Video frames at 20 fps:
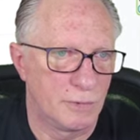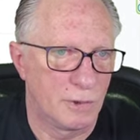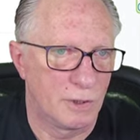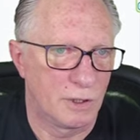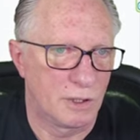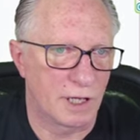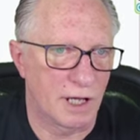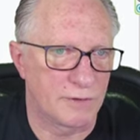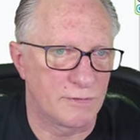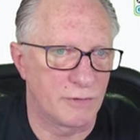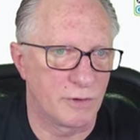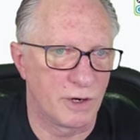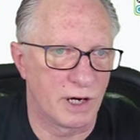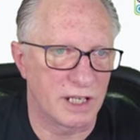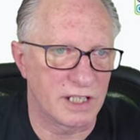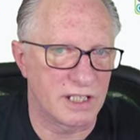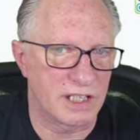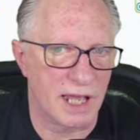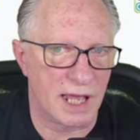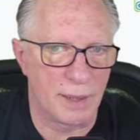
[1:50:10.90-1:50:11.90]
Like, for
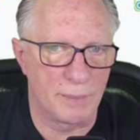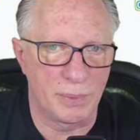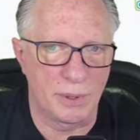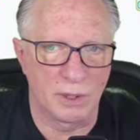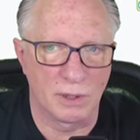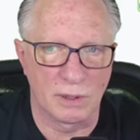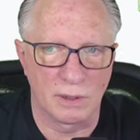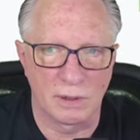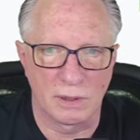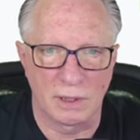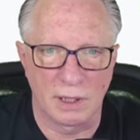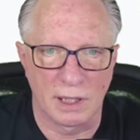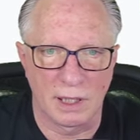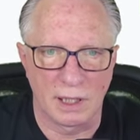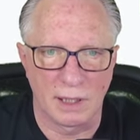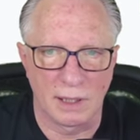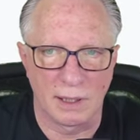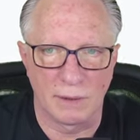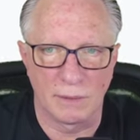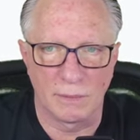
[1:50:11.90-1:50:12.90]

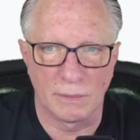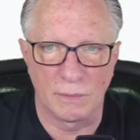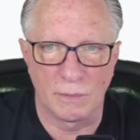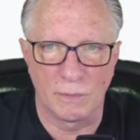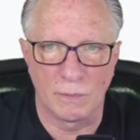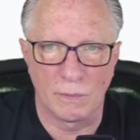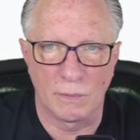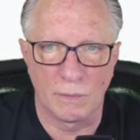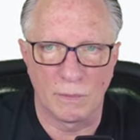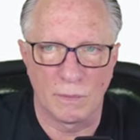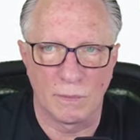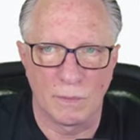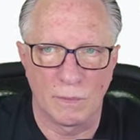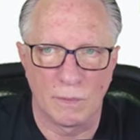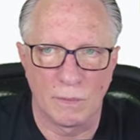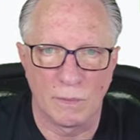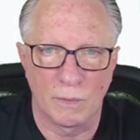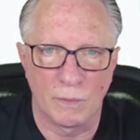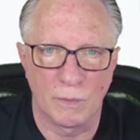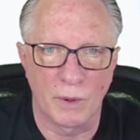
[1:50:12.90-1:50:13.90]
example,
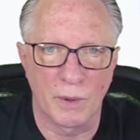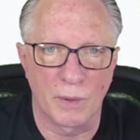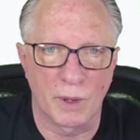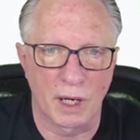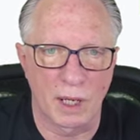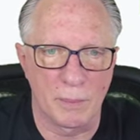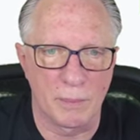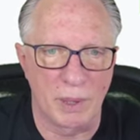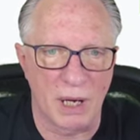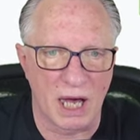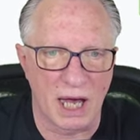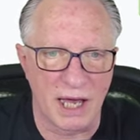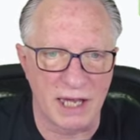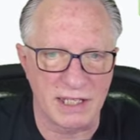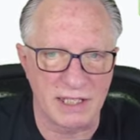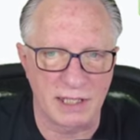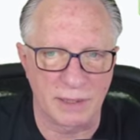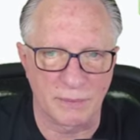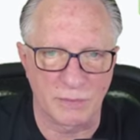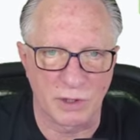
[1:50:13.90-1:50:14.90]
we want to buy
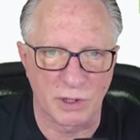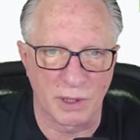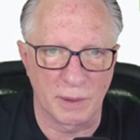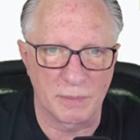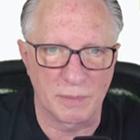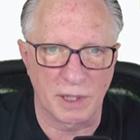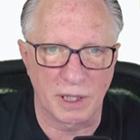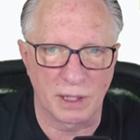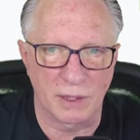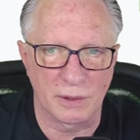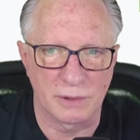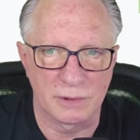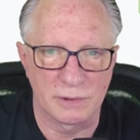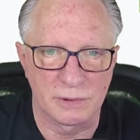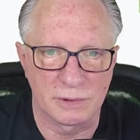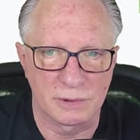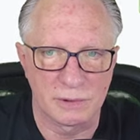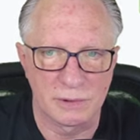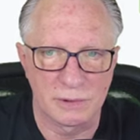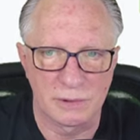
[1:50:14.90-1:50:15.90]
some crypto
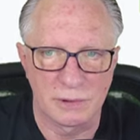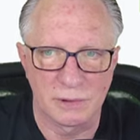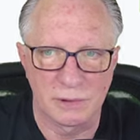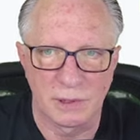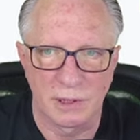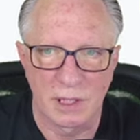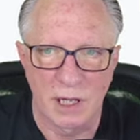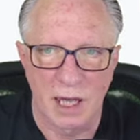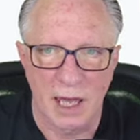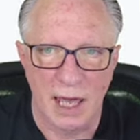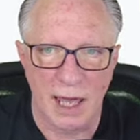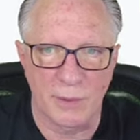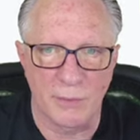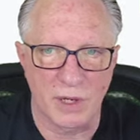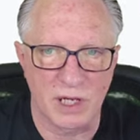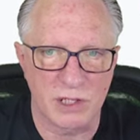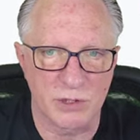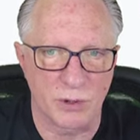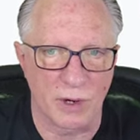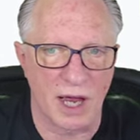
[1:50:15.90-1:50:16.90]
and we
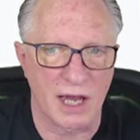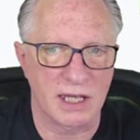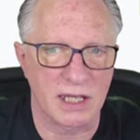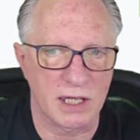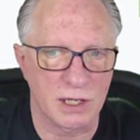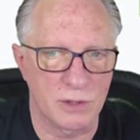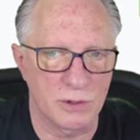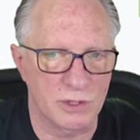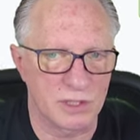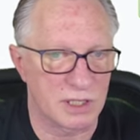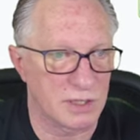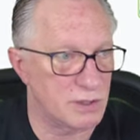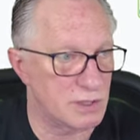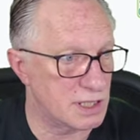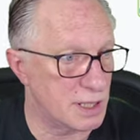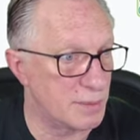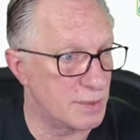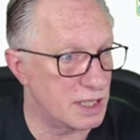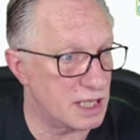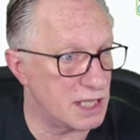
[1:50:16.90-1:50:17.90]
try to use
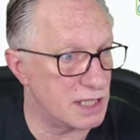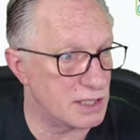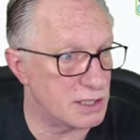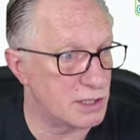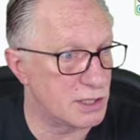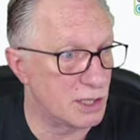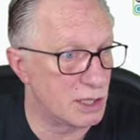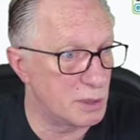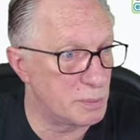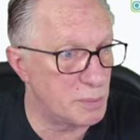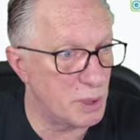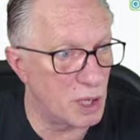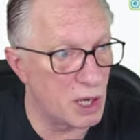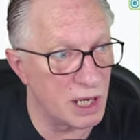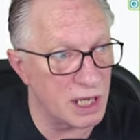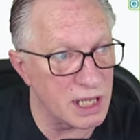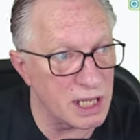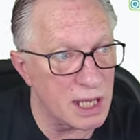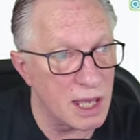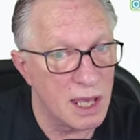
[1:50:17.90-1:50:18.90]
some of these
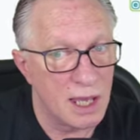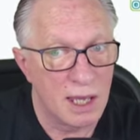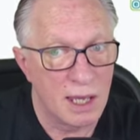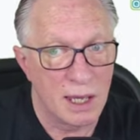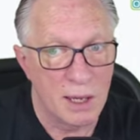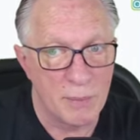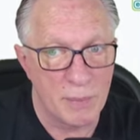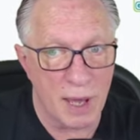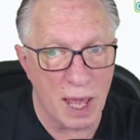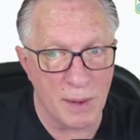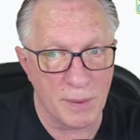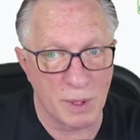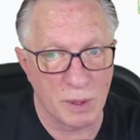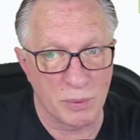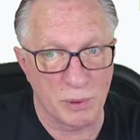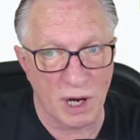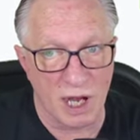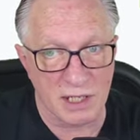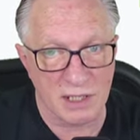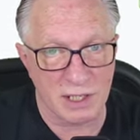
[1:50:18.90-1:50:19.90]
third-party payment
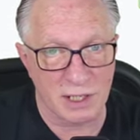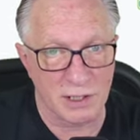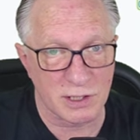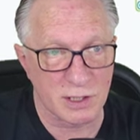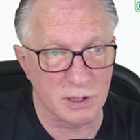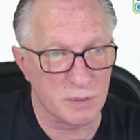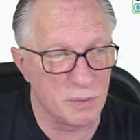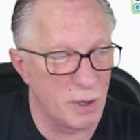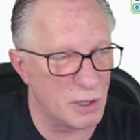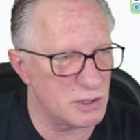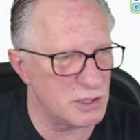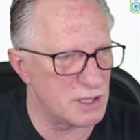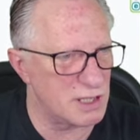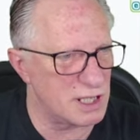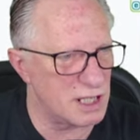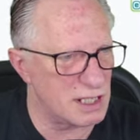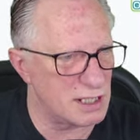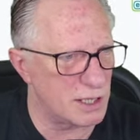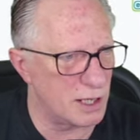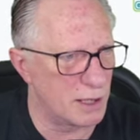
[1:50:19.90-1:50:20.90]
processors. Most of
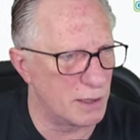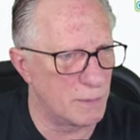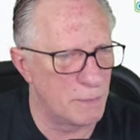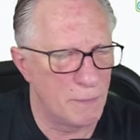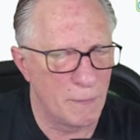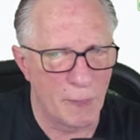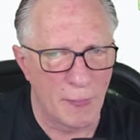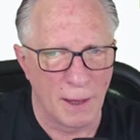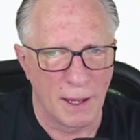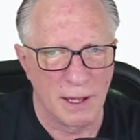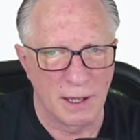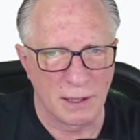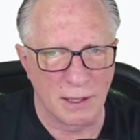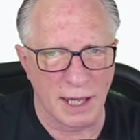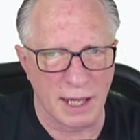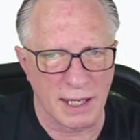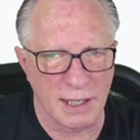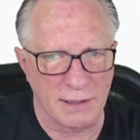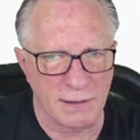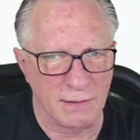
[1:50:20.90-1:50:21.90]
these are
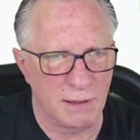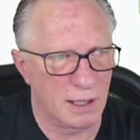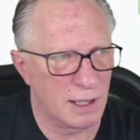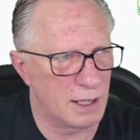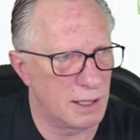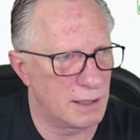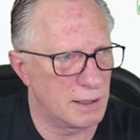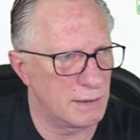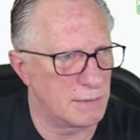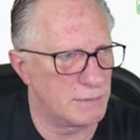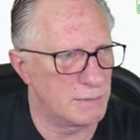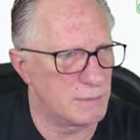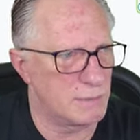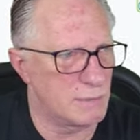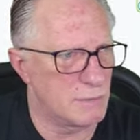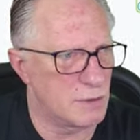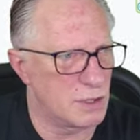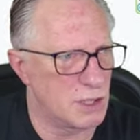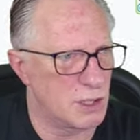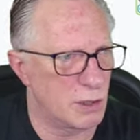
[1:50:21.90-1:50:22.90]
like
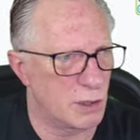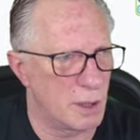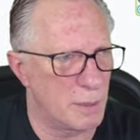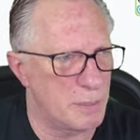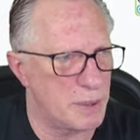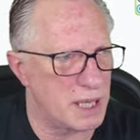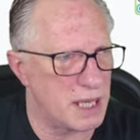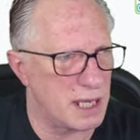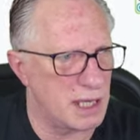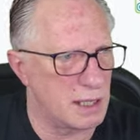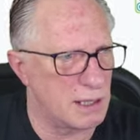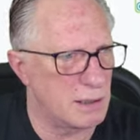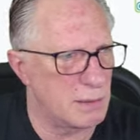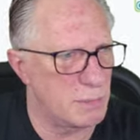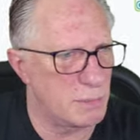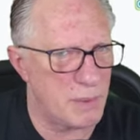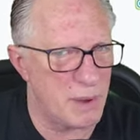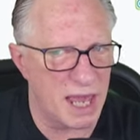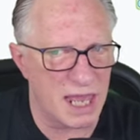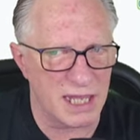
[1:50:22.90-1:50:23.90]

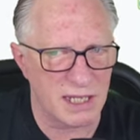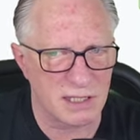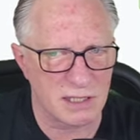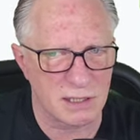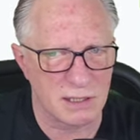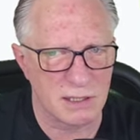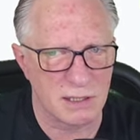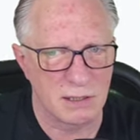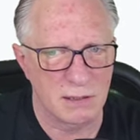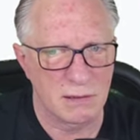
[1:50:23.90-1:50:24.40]
European-based,